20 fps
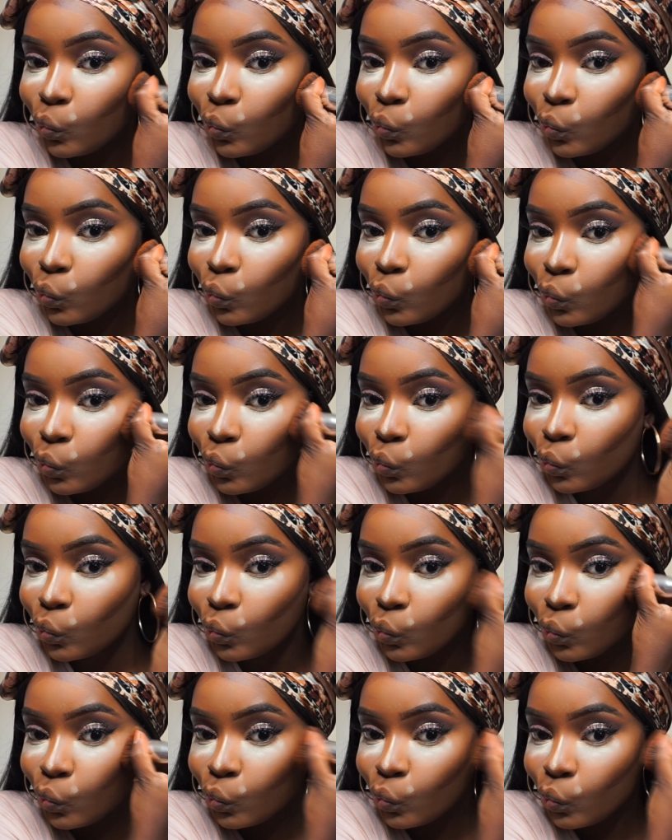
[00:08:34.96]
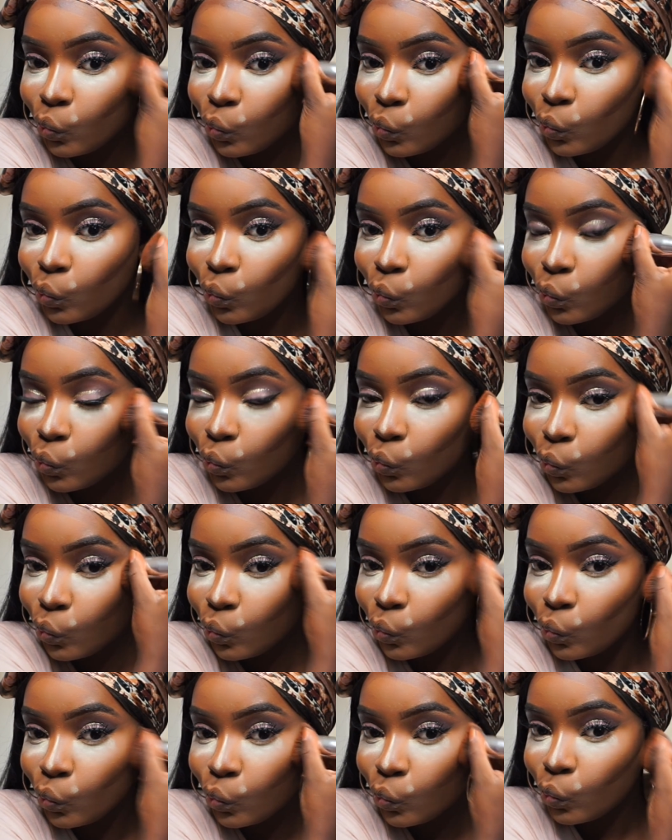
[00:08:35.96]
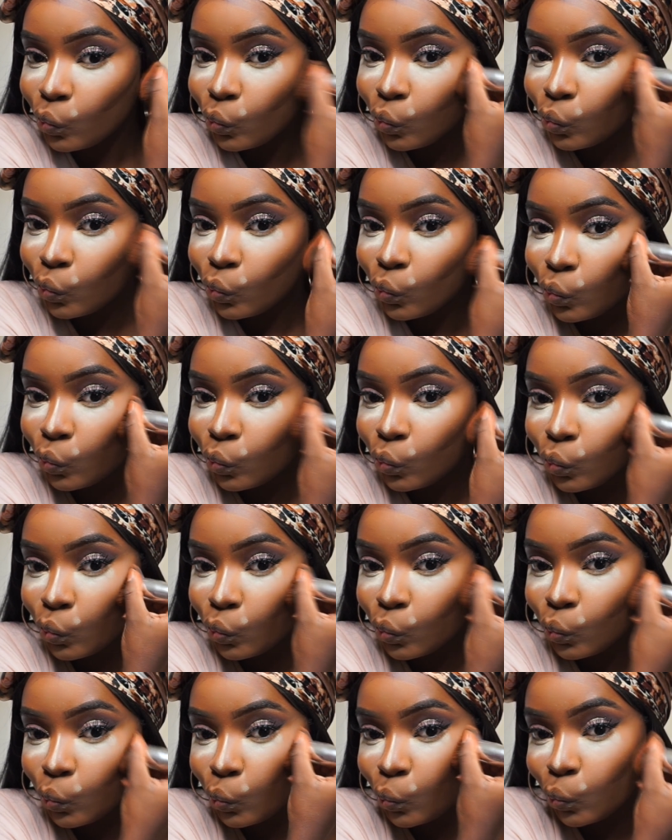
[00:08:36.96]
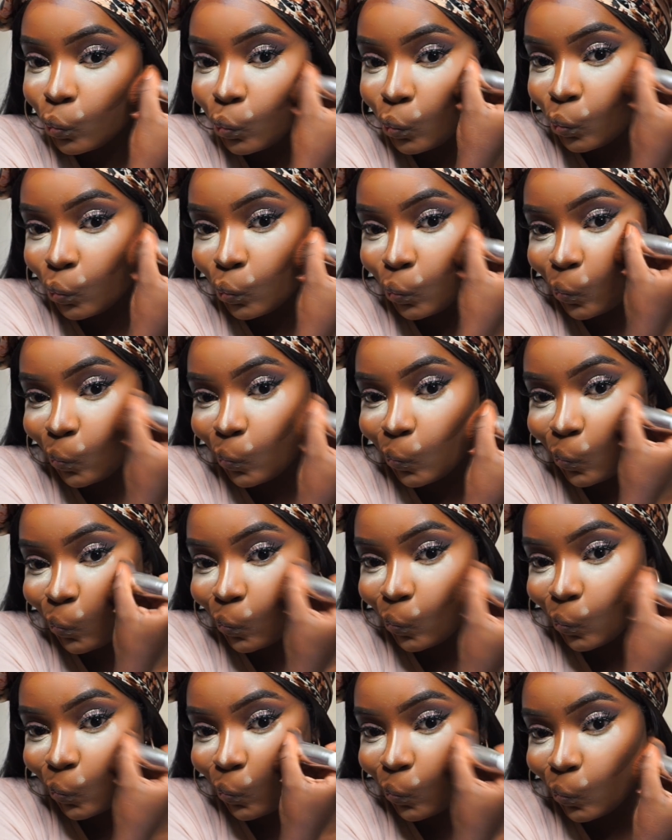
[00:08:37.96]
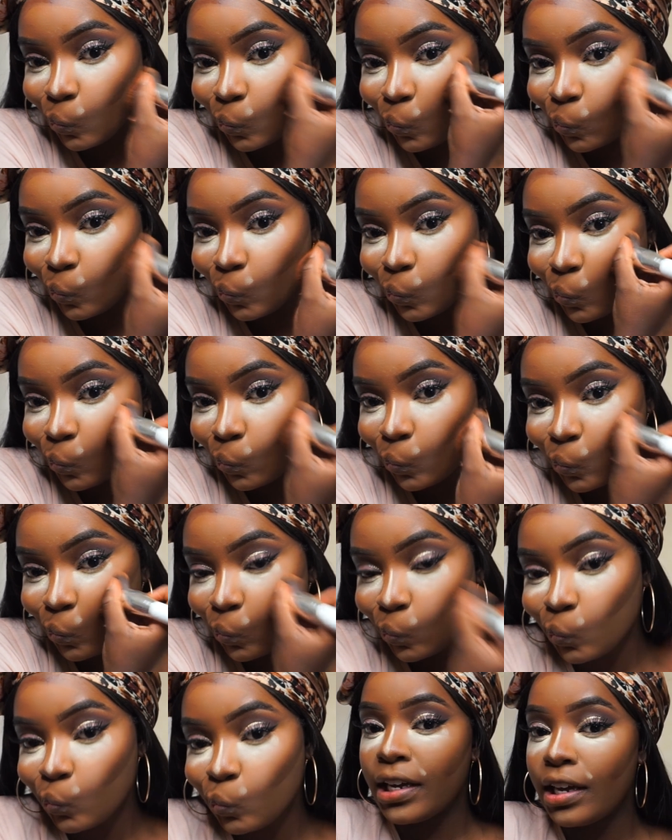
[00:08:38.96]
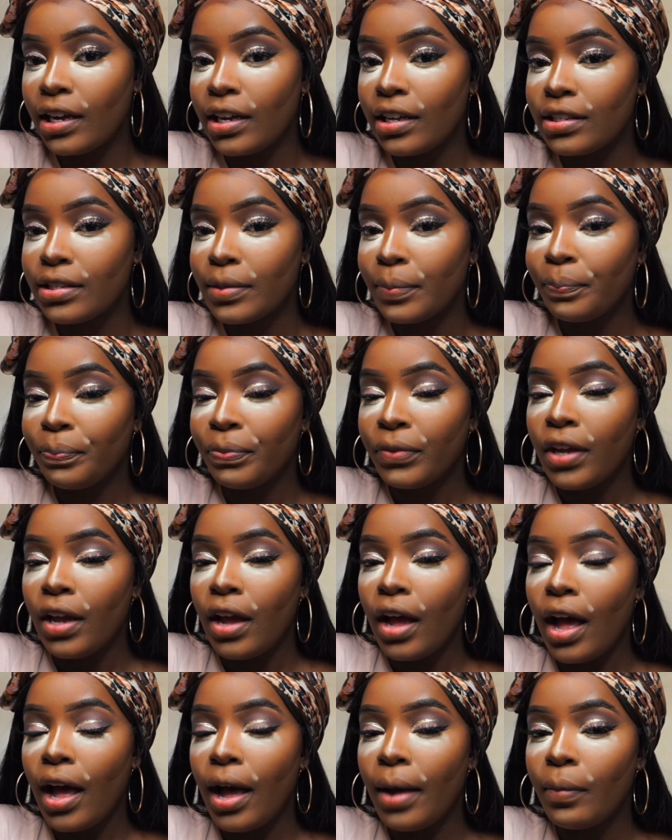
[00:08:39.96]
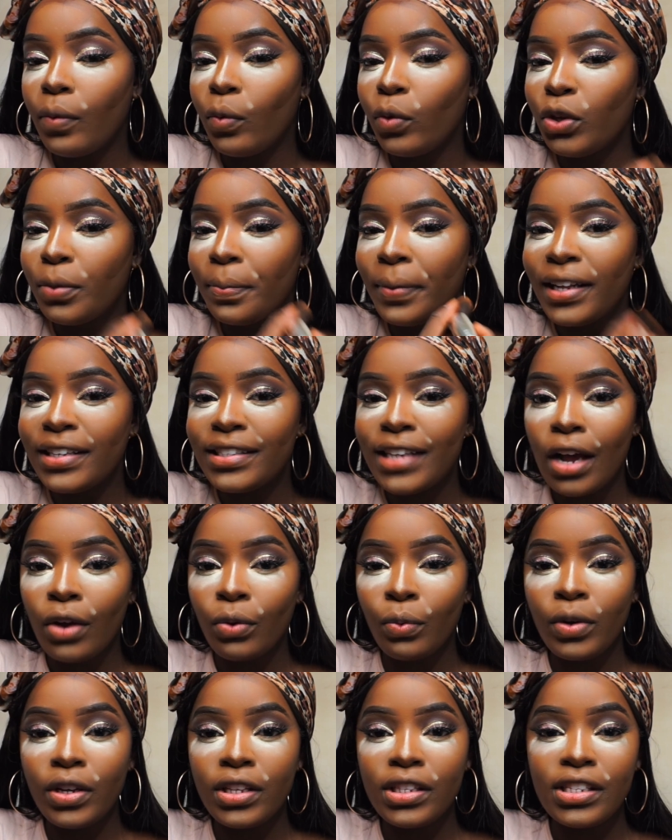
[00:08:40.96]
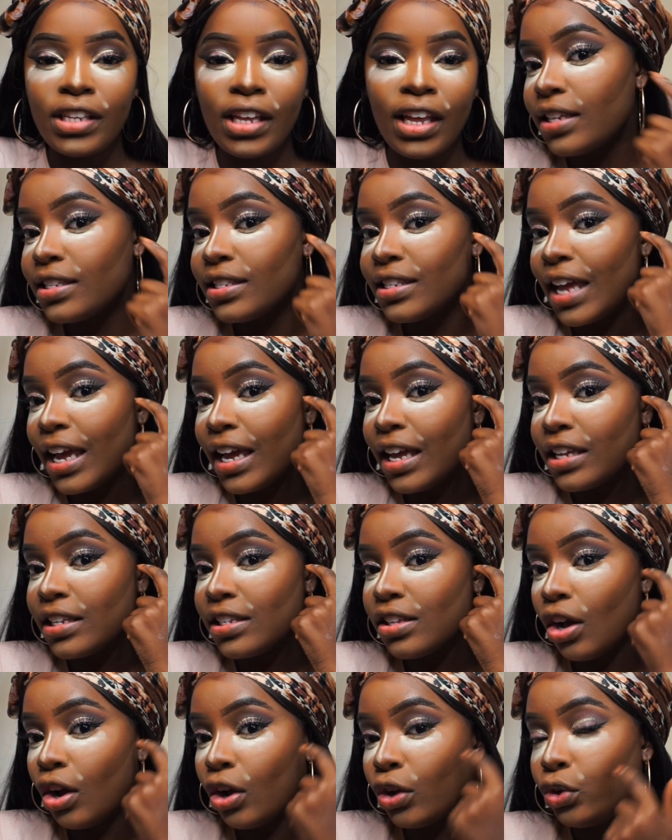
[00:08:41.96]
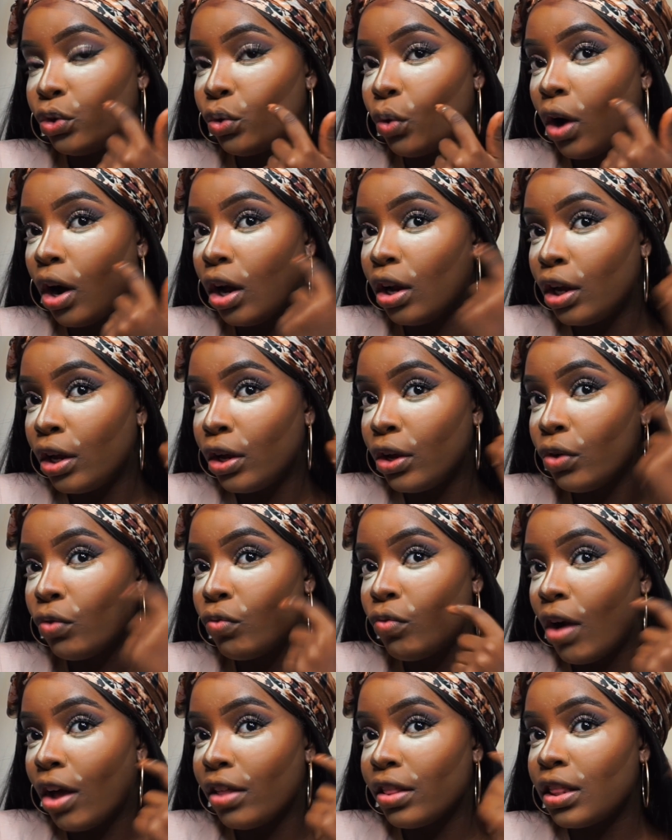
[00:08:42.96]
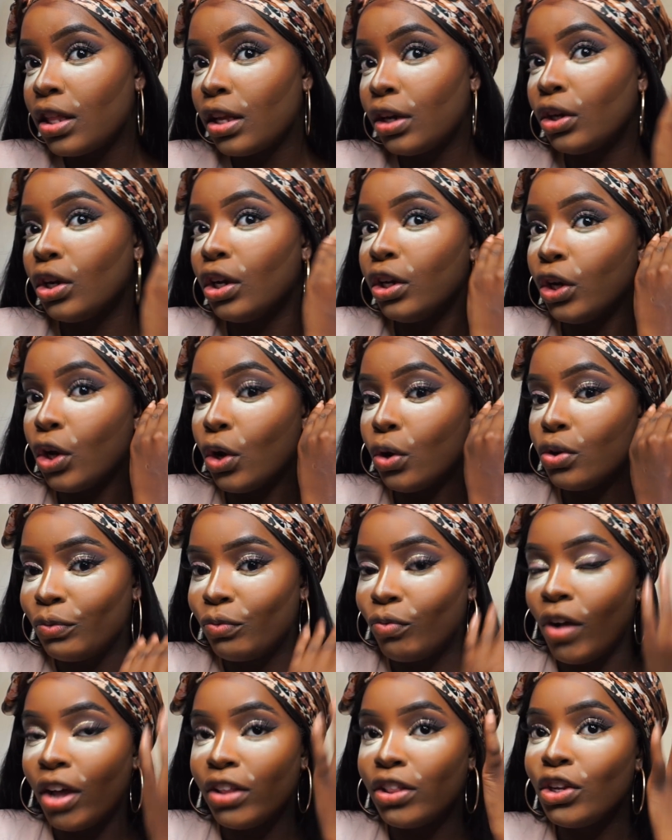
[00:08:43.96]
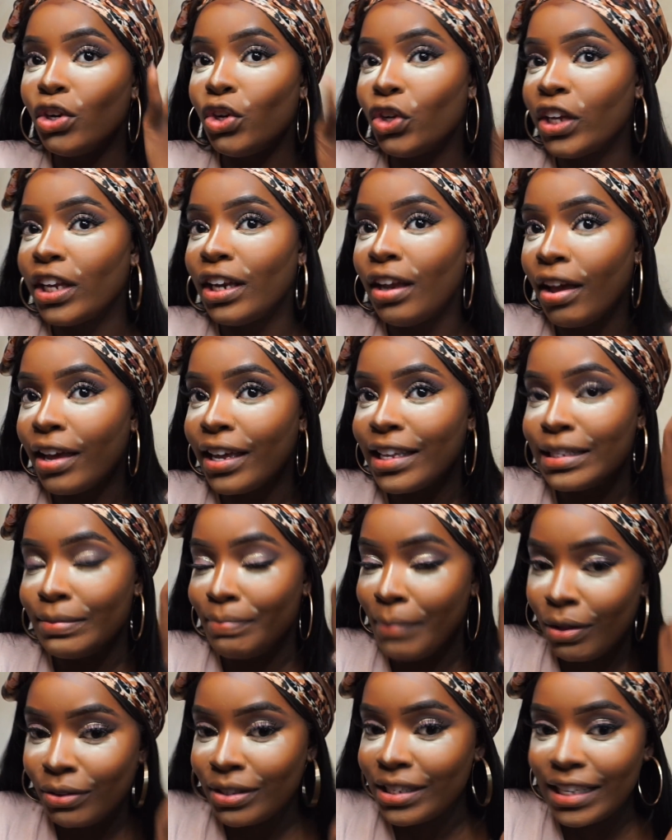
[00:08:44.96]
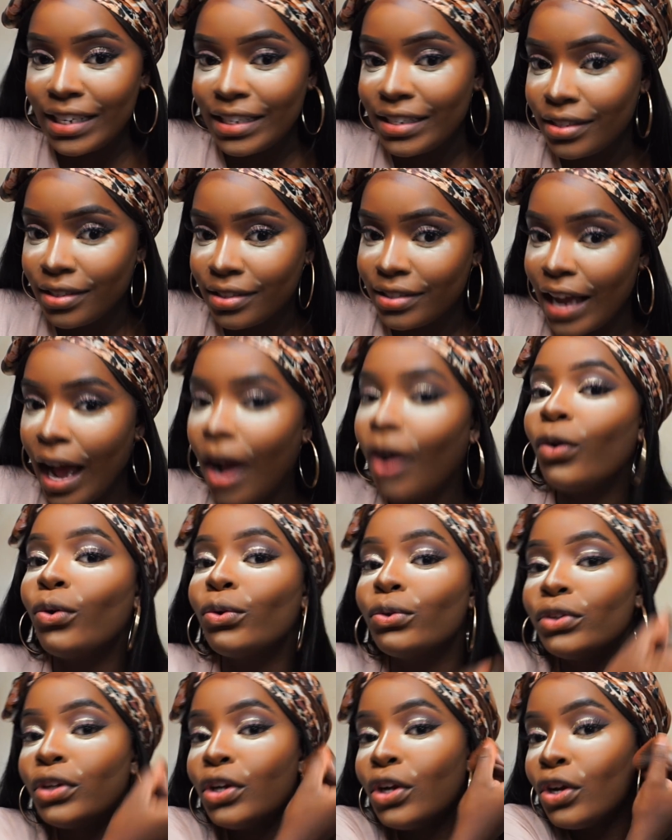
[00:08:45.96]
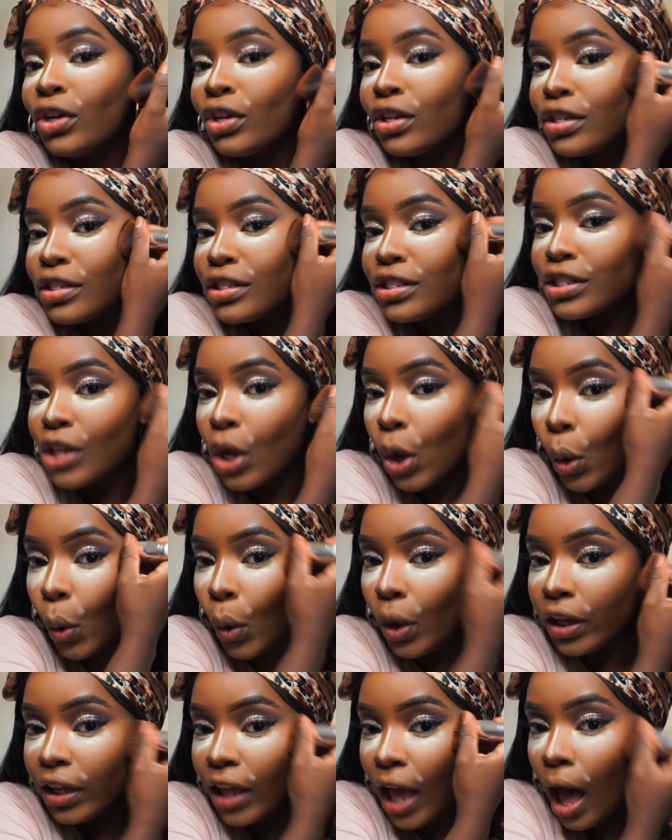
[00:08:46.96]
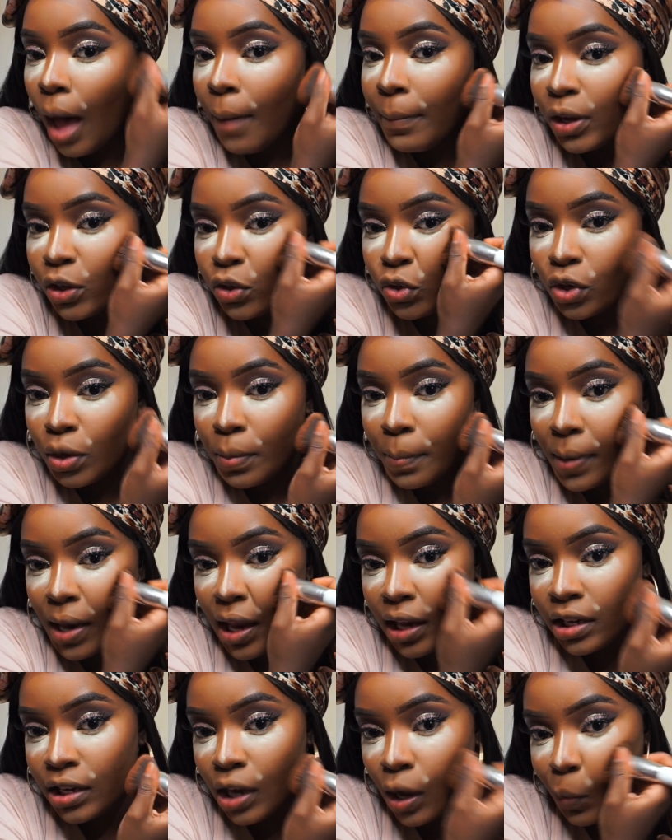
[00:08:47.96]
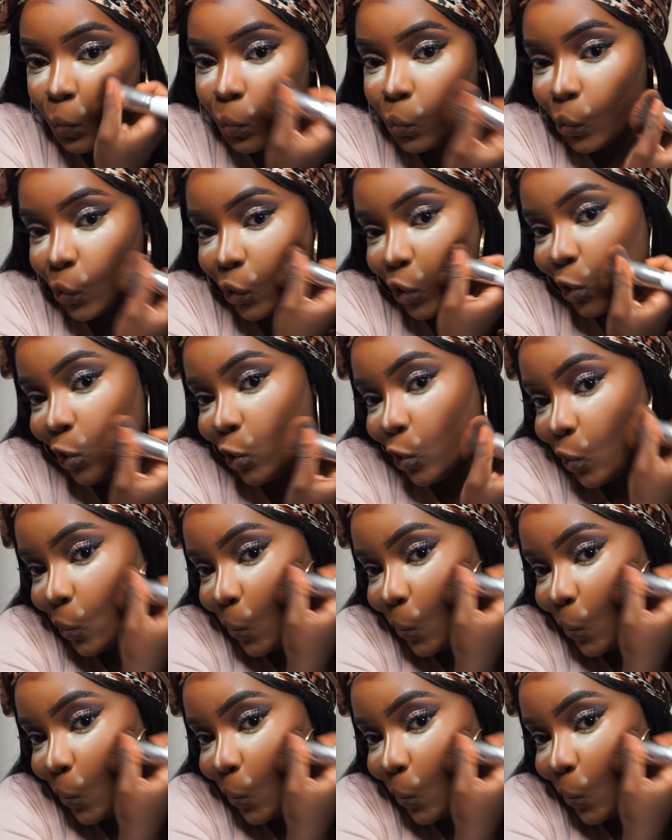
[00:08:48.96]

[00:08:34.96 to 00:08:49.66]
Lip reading: Blend it out with your blending sponge or a brush. So make sure you blend upwards rather than downwards, because when you blend downwards, it stays on your hollow rather than, you know, rather than looking like it's melted down. So yeah, make sure you blend upwards.